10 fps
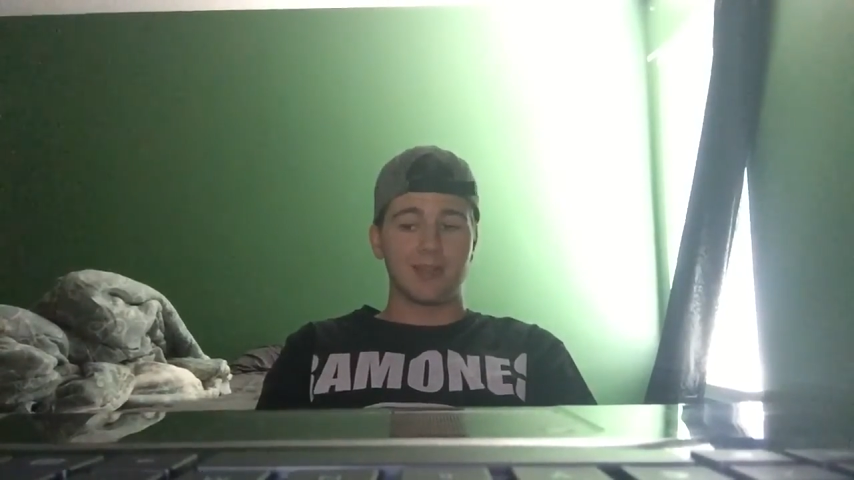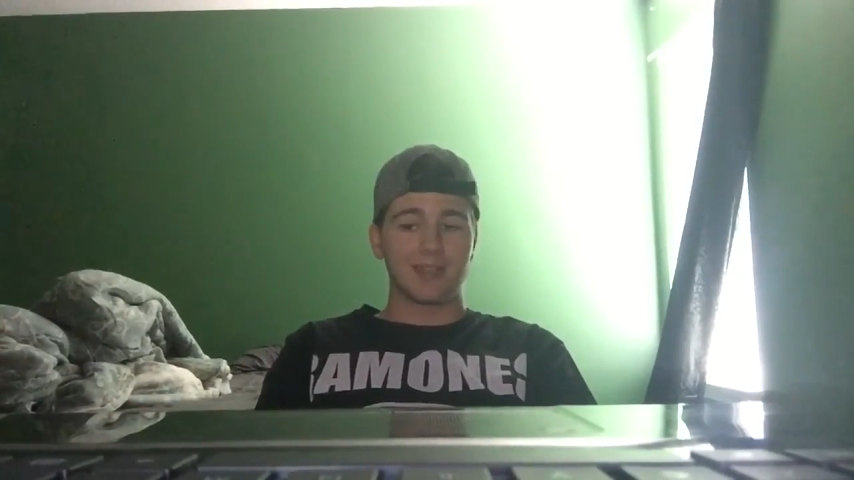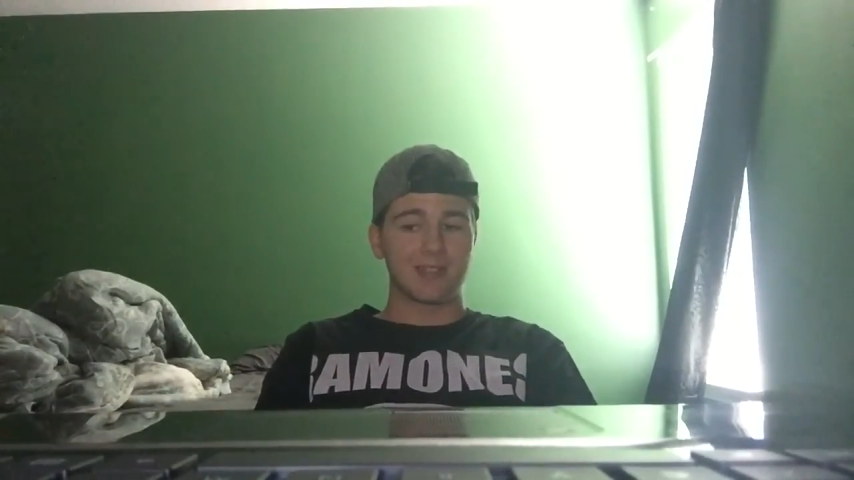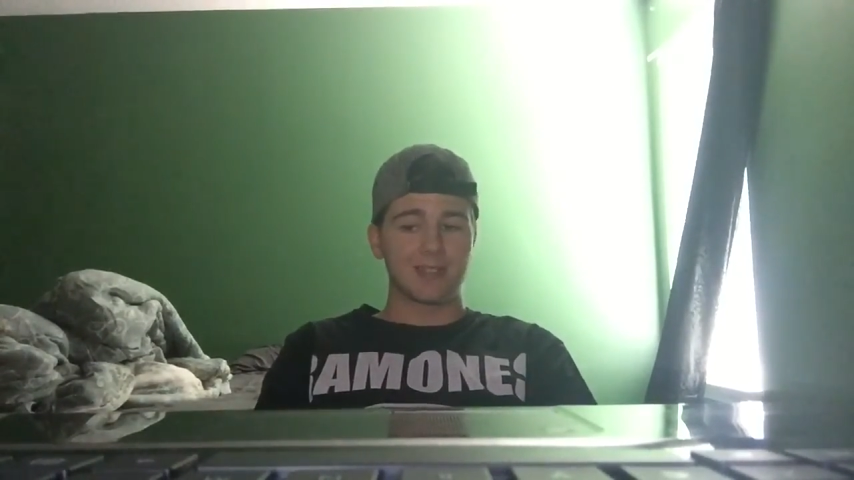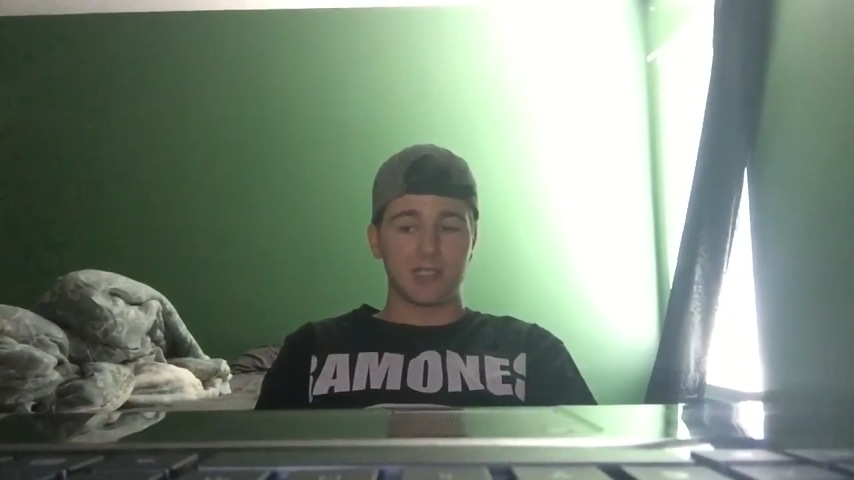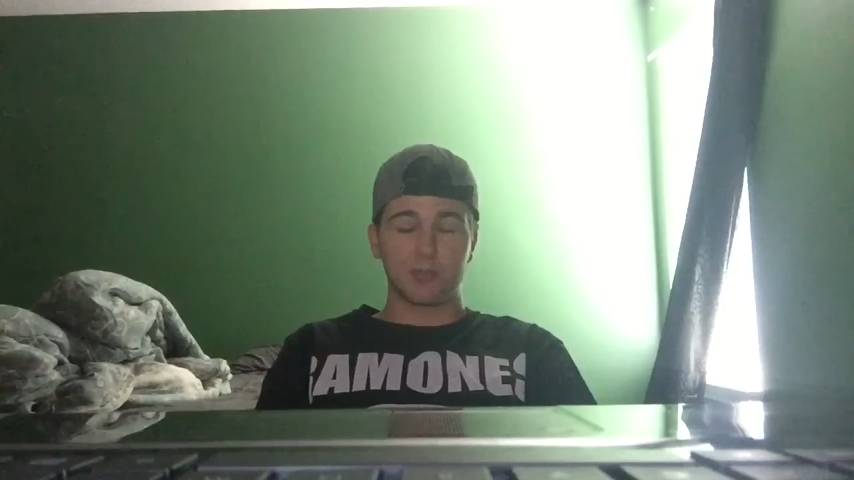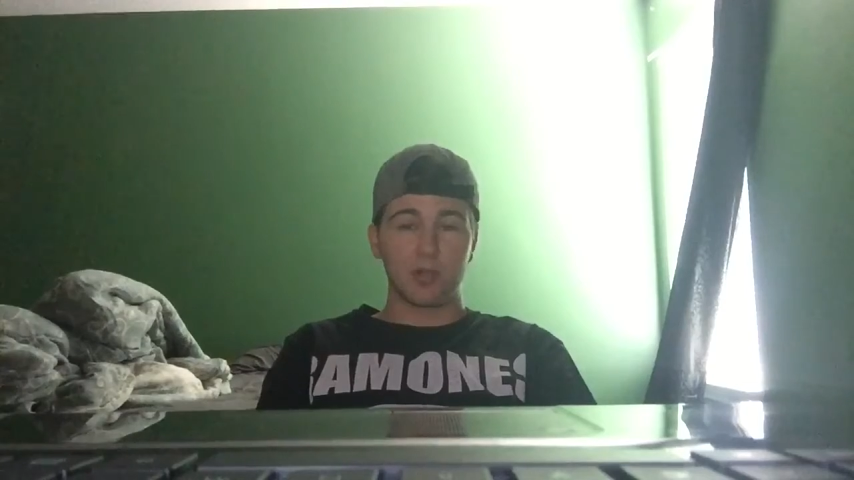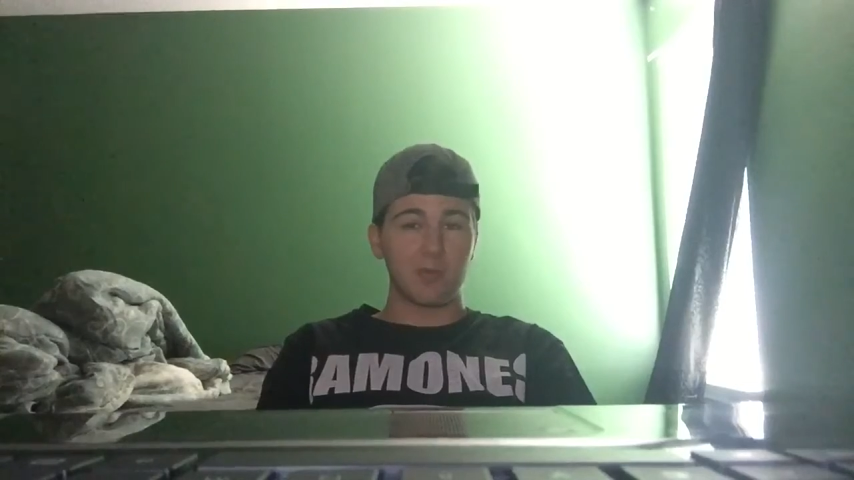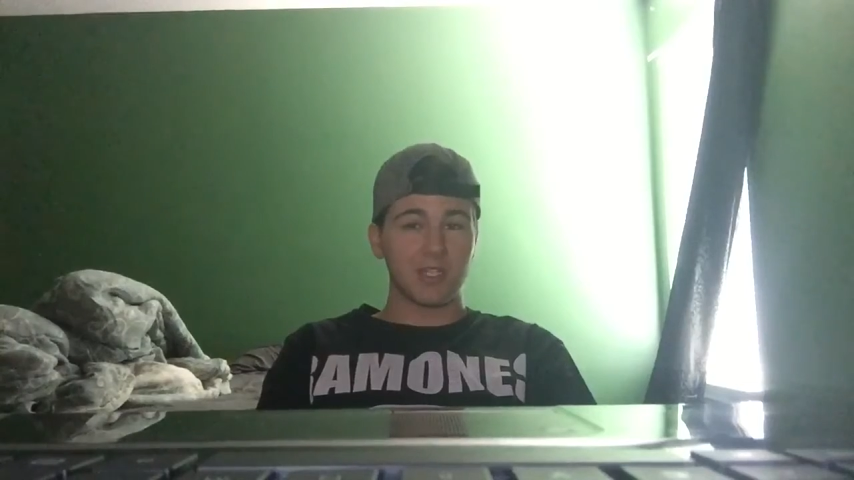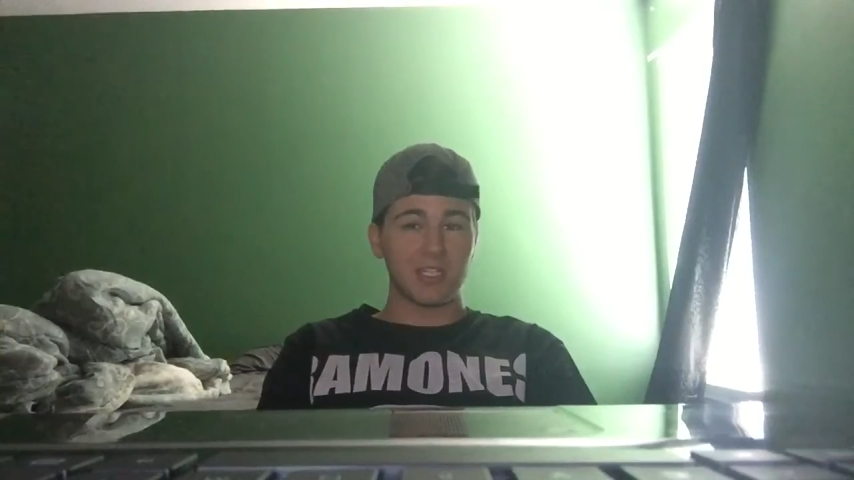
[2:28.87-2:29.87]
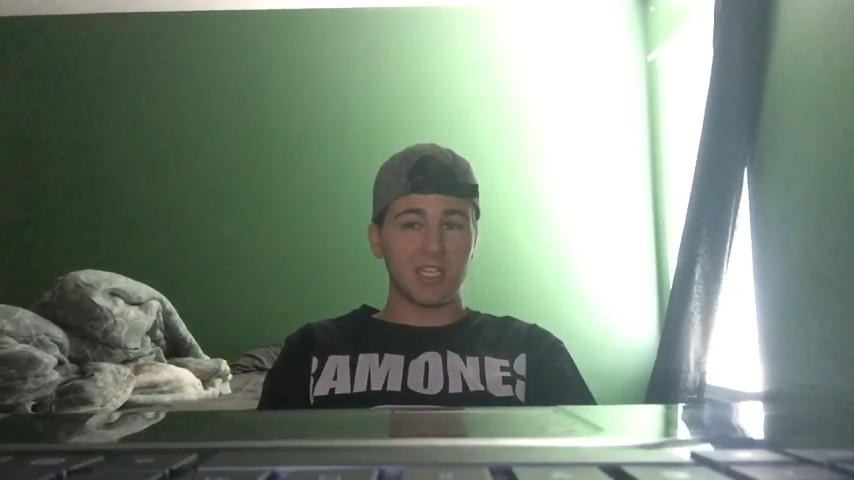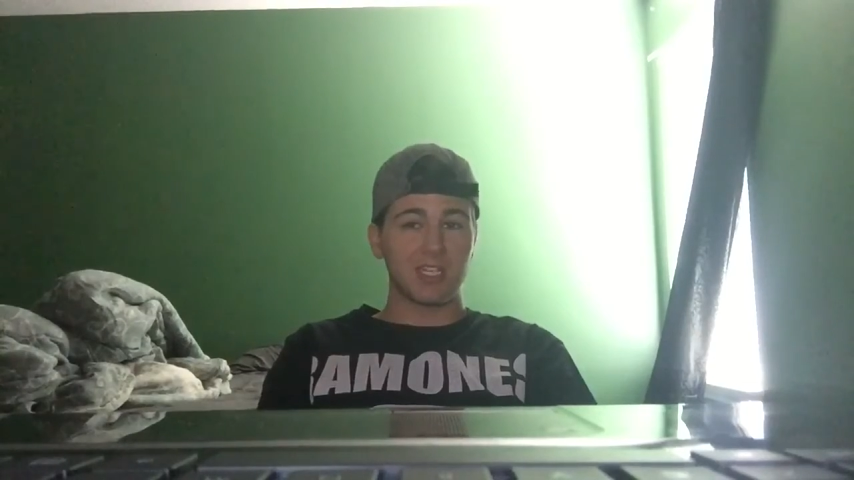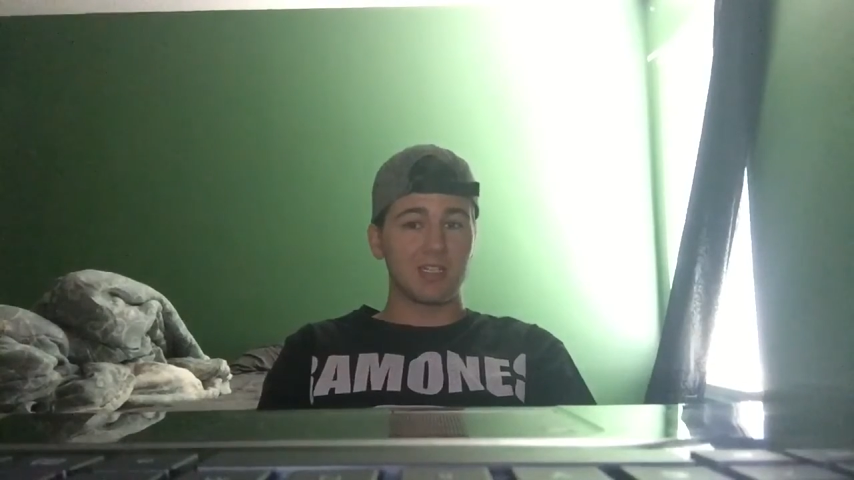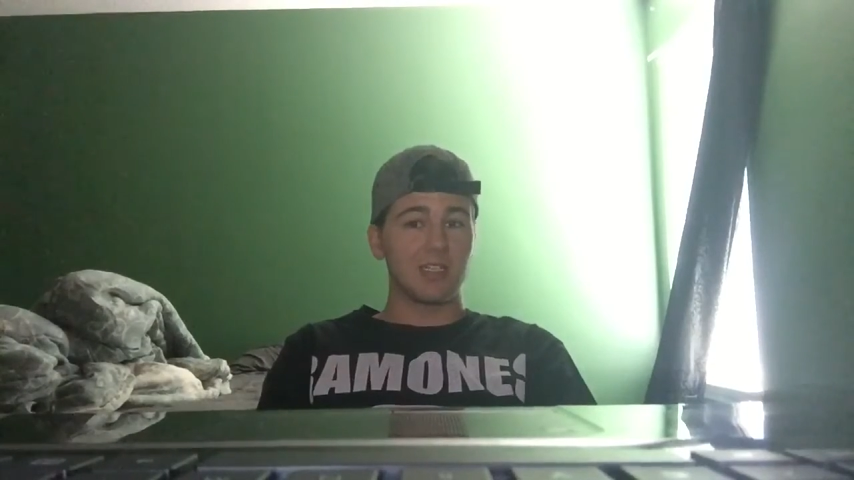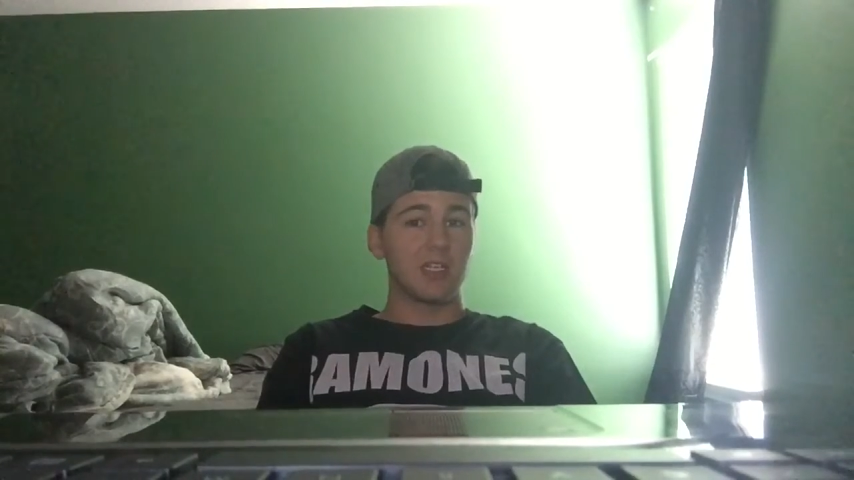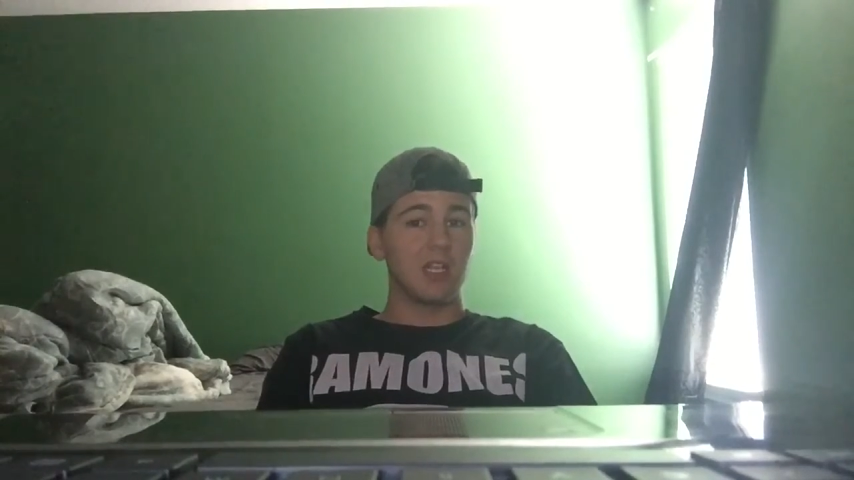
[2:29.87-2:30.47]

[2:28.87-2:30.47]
that's pretty much it.